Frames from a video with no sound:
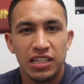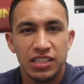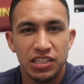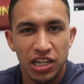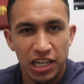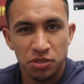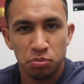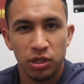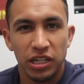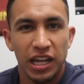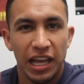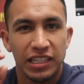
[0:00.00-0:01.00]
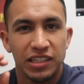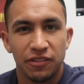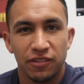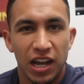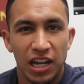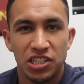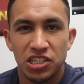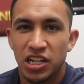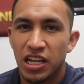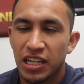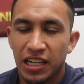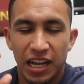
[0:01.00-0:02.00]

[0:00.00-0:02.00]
to Jaspreet and Divraj.